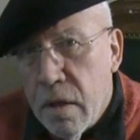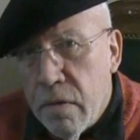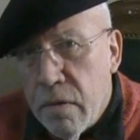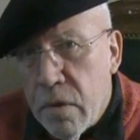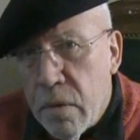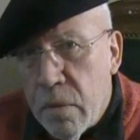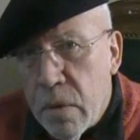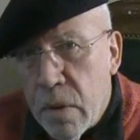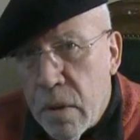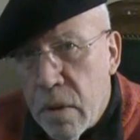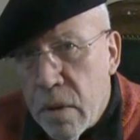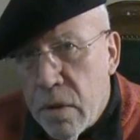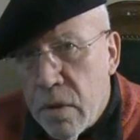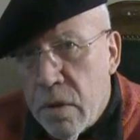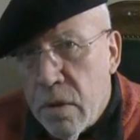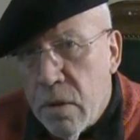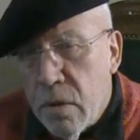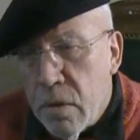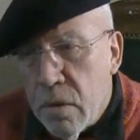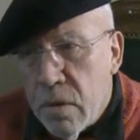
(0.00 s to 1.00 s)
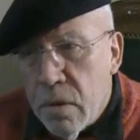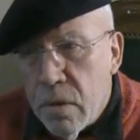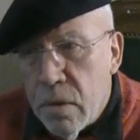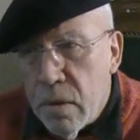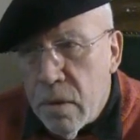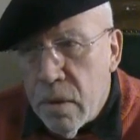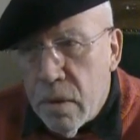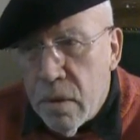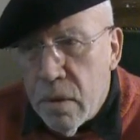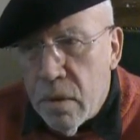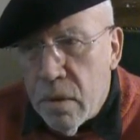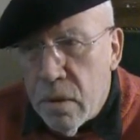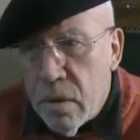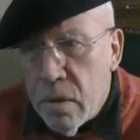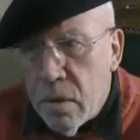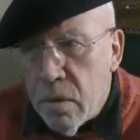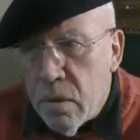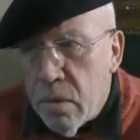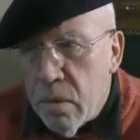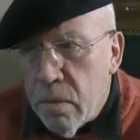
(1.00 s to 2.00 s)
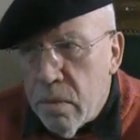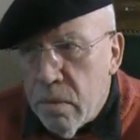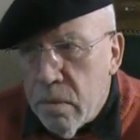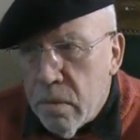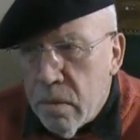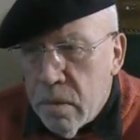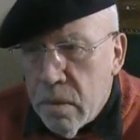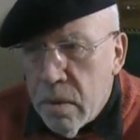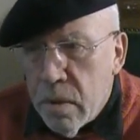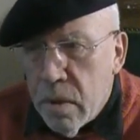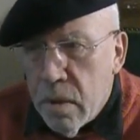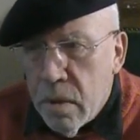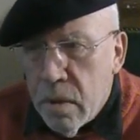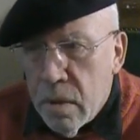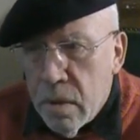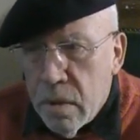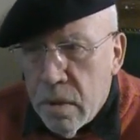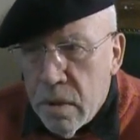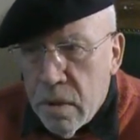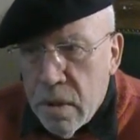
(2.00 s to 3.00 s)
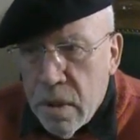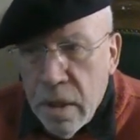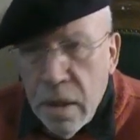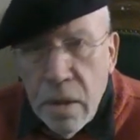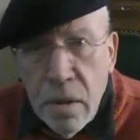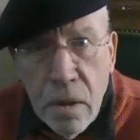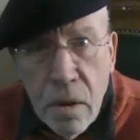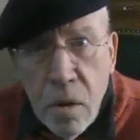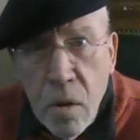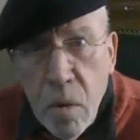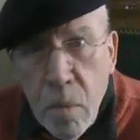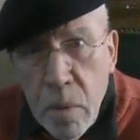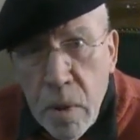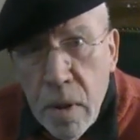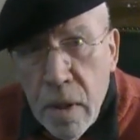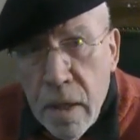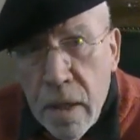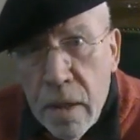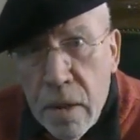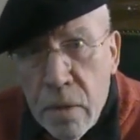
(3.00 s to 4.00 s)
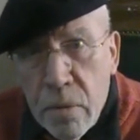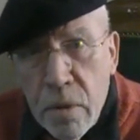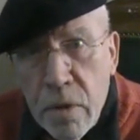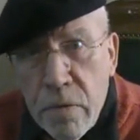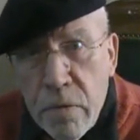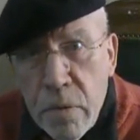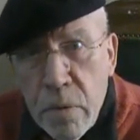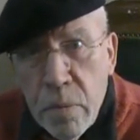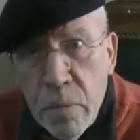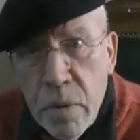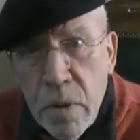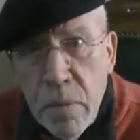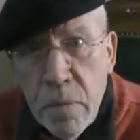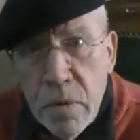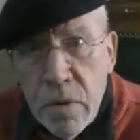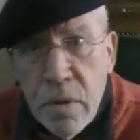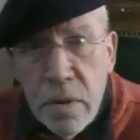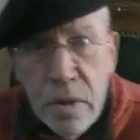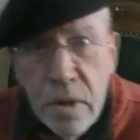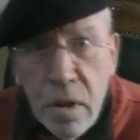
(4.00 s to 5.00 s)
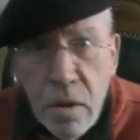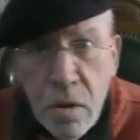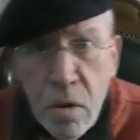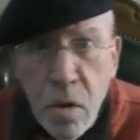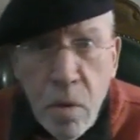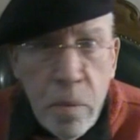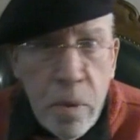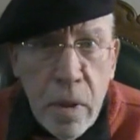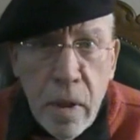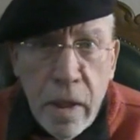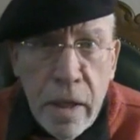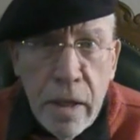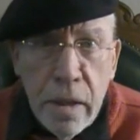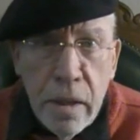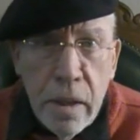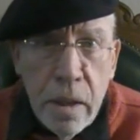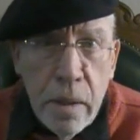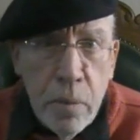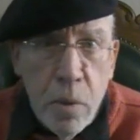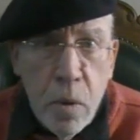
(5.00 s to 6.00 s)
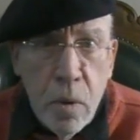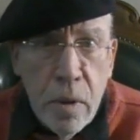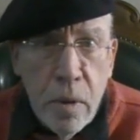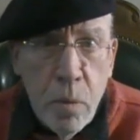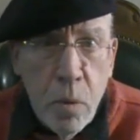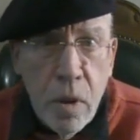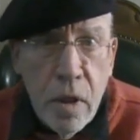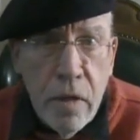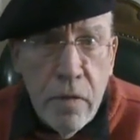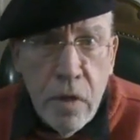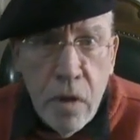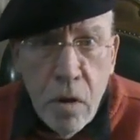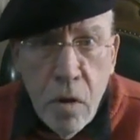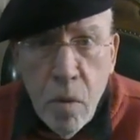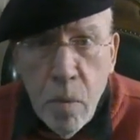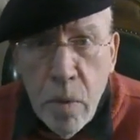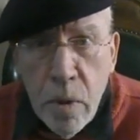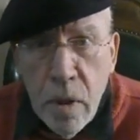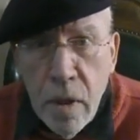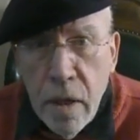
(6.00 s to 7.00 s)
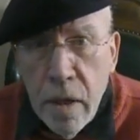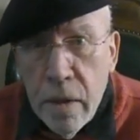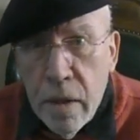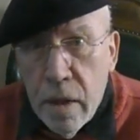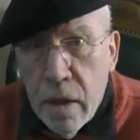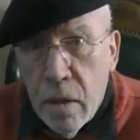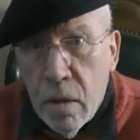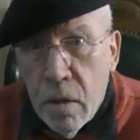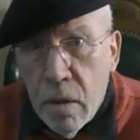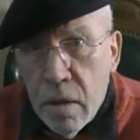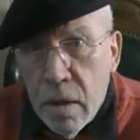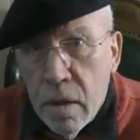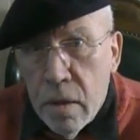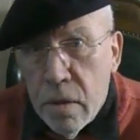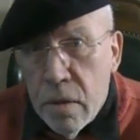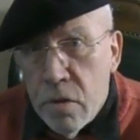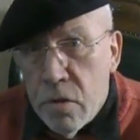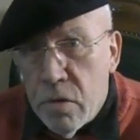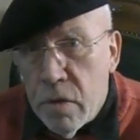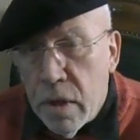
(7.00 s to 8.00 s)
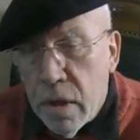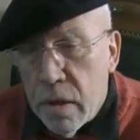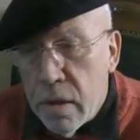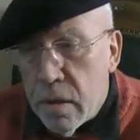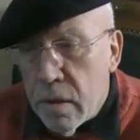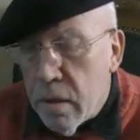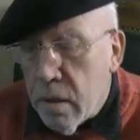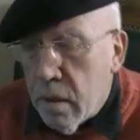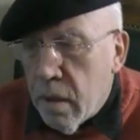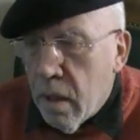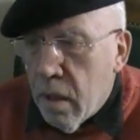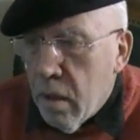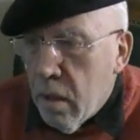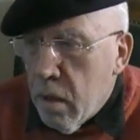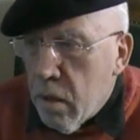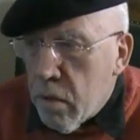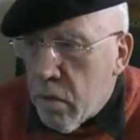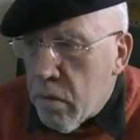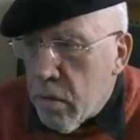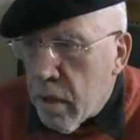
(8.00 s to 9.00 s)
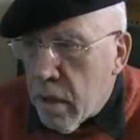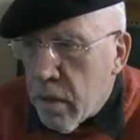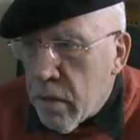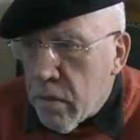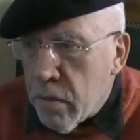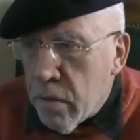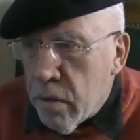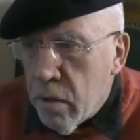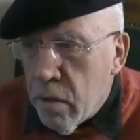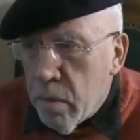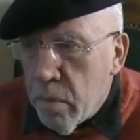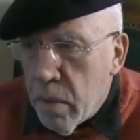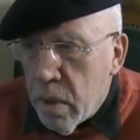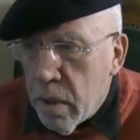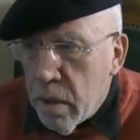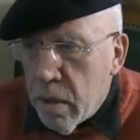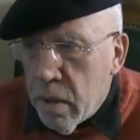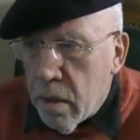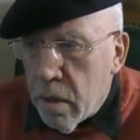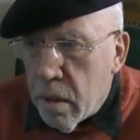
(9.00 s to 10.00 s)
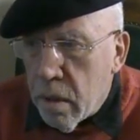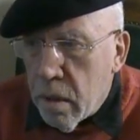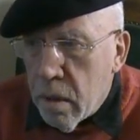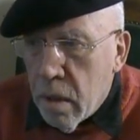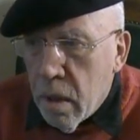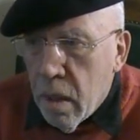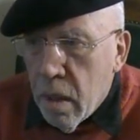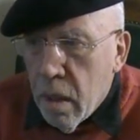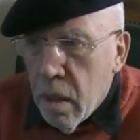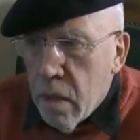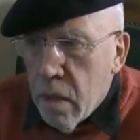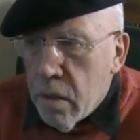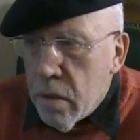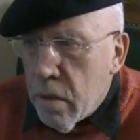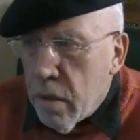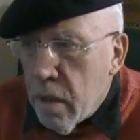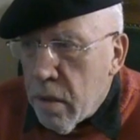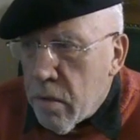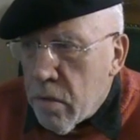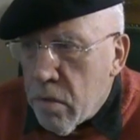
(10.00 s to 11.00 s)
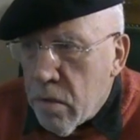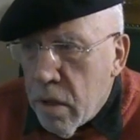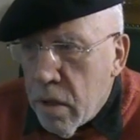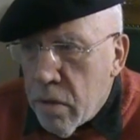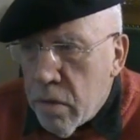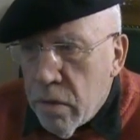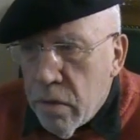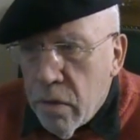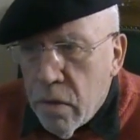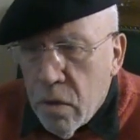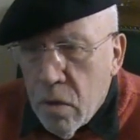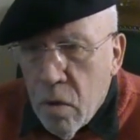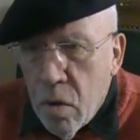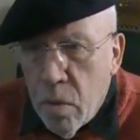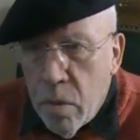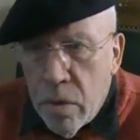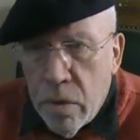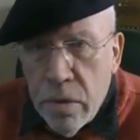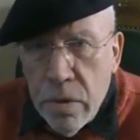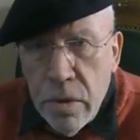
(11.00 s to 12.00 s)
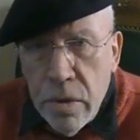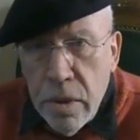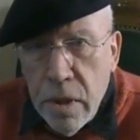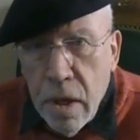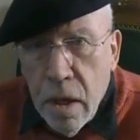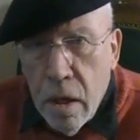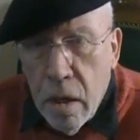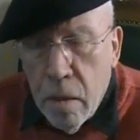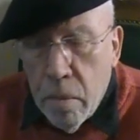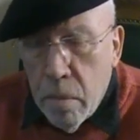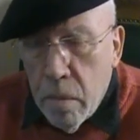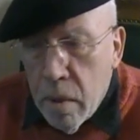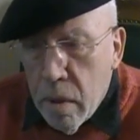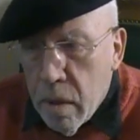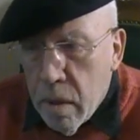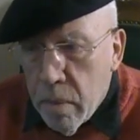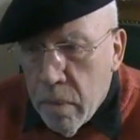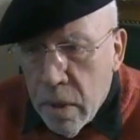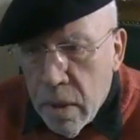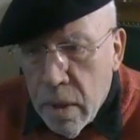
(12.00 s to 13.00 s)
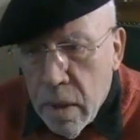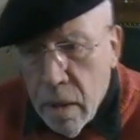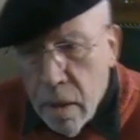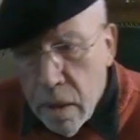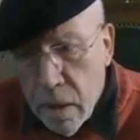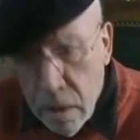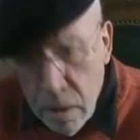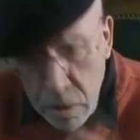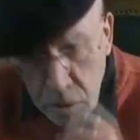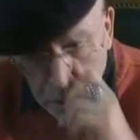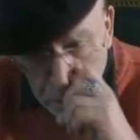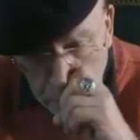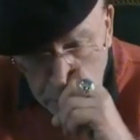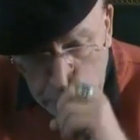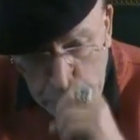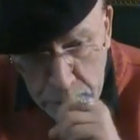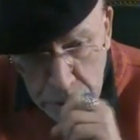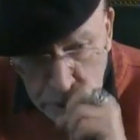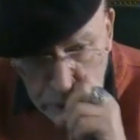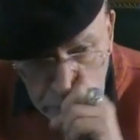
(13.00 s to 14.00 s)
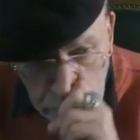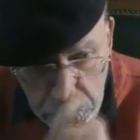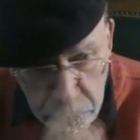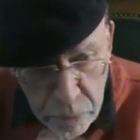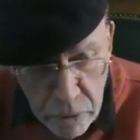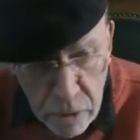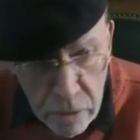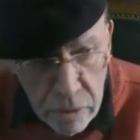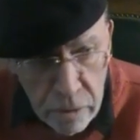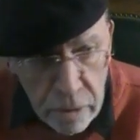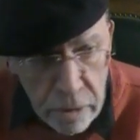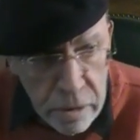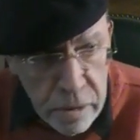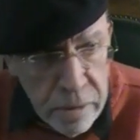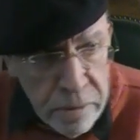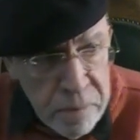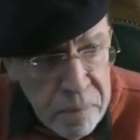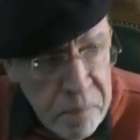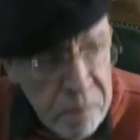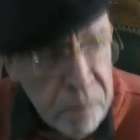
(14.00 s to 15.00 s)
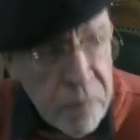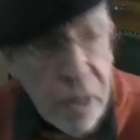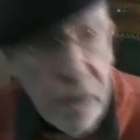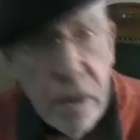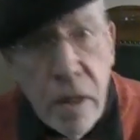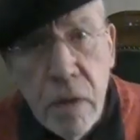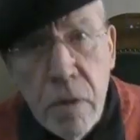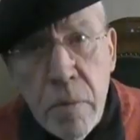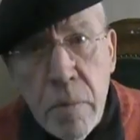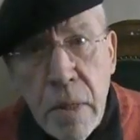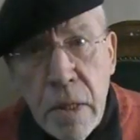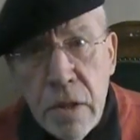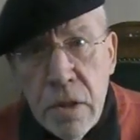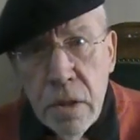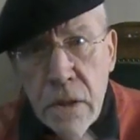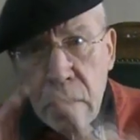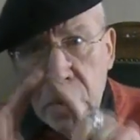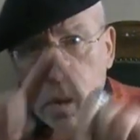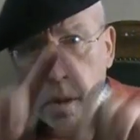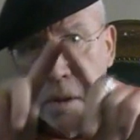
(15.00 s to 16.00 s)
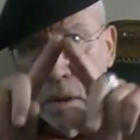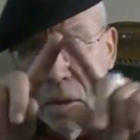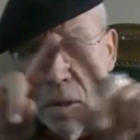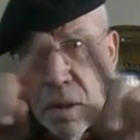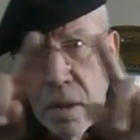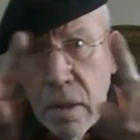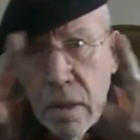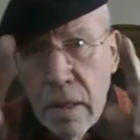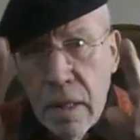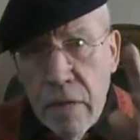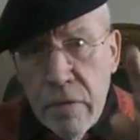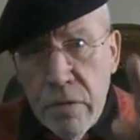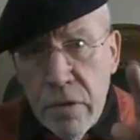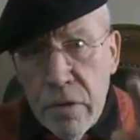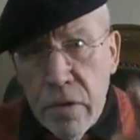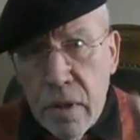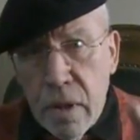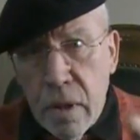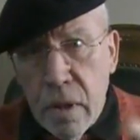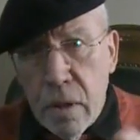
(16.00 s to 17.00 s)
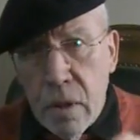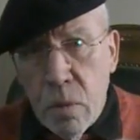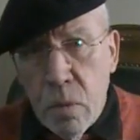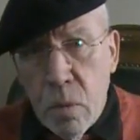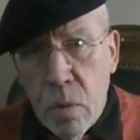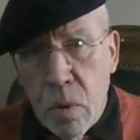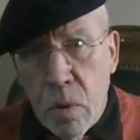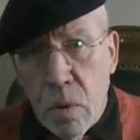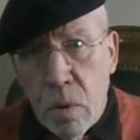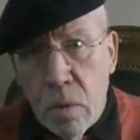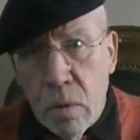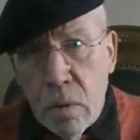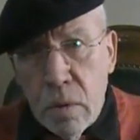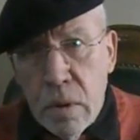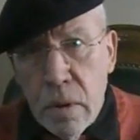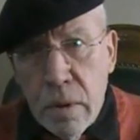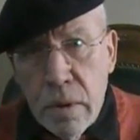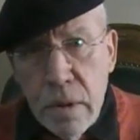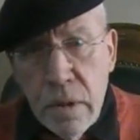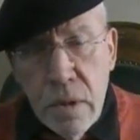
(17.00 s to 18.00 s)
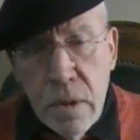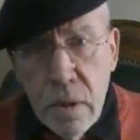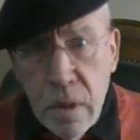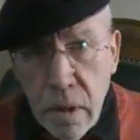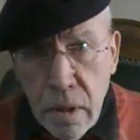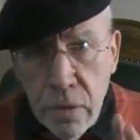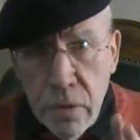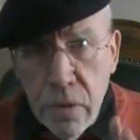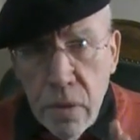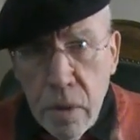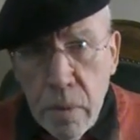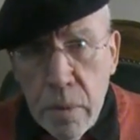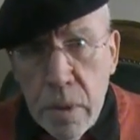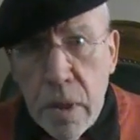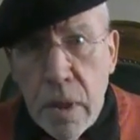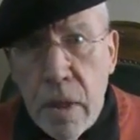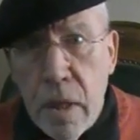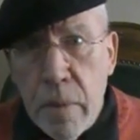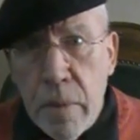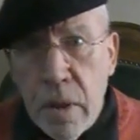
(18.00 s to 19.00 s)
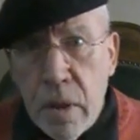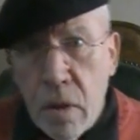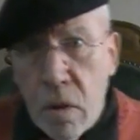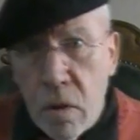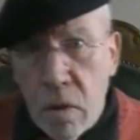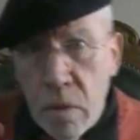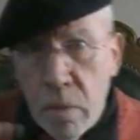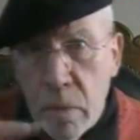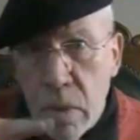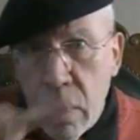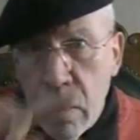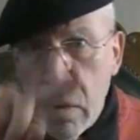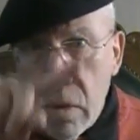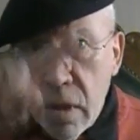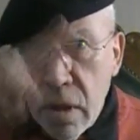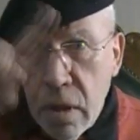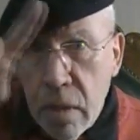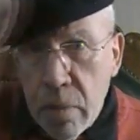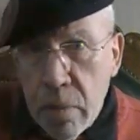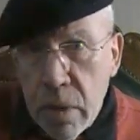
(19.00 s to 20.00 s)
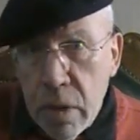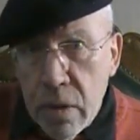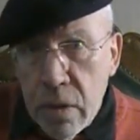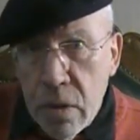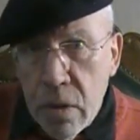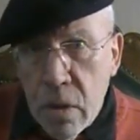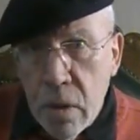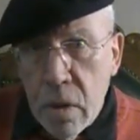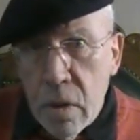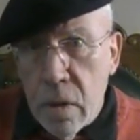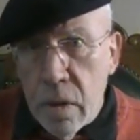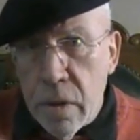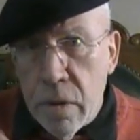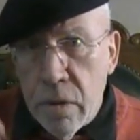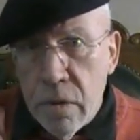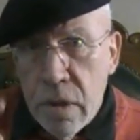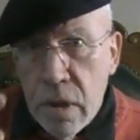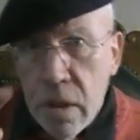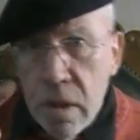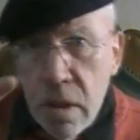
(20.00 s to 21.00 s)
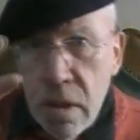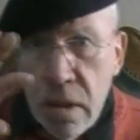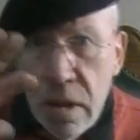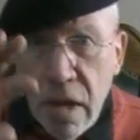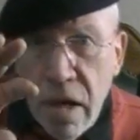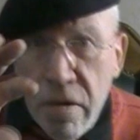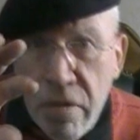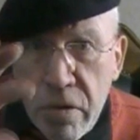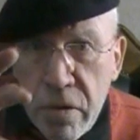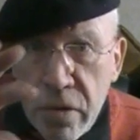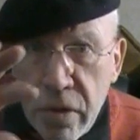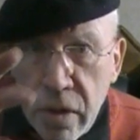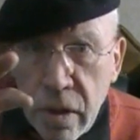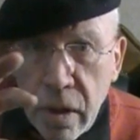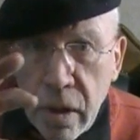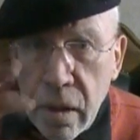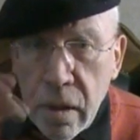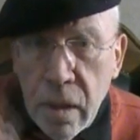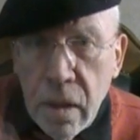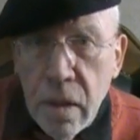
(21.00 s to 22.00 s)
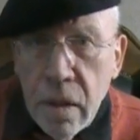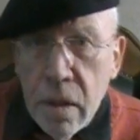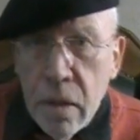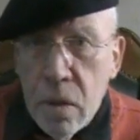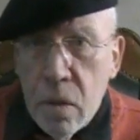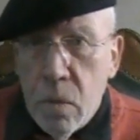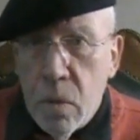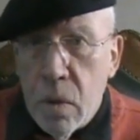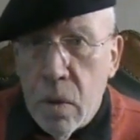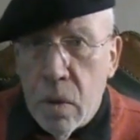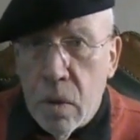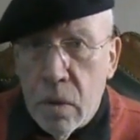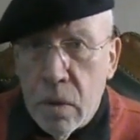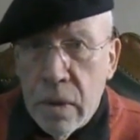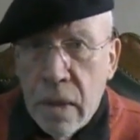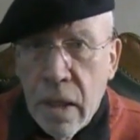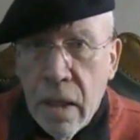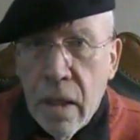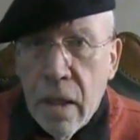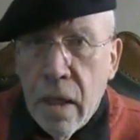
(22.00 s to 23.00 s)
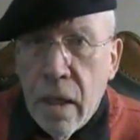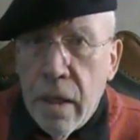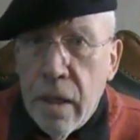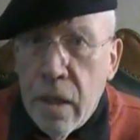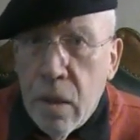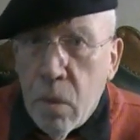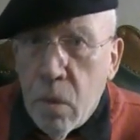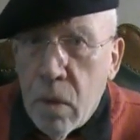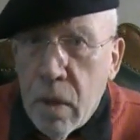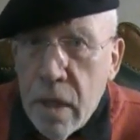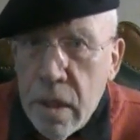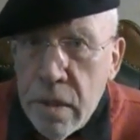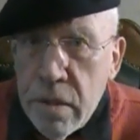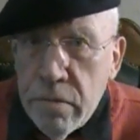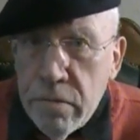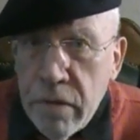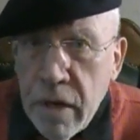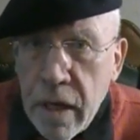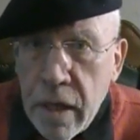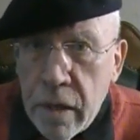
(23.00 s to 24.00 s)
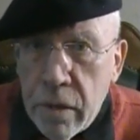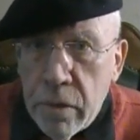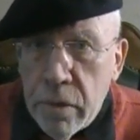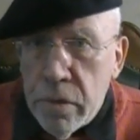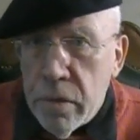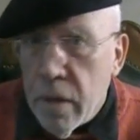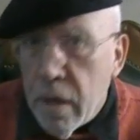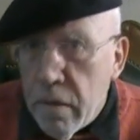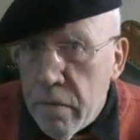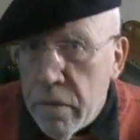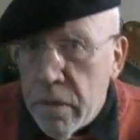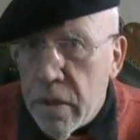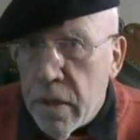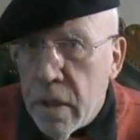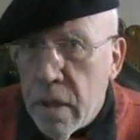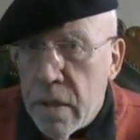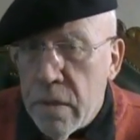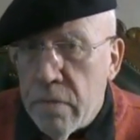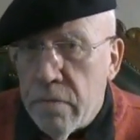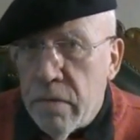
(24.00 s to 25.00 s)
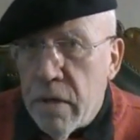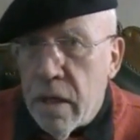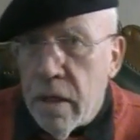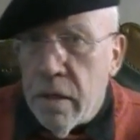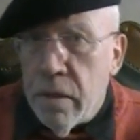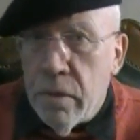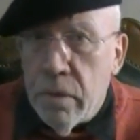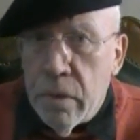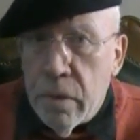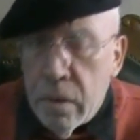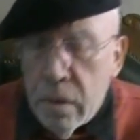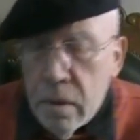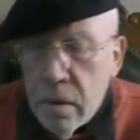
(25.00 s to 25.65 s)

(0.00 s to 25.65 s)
gave them an excuse to take the common land away from the people. So there's no common land anymore, and whatever common land they are shrinks year by year. So that's the tragedy of the commons, a scam. But now I'm going to talk about the tragedy of progress. Now imagine that everything in the world, this is like a thermodynamic argument, you take a big circle and you say this is everything in the world, and it all has a value. So everything has a value.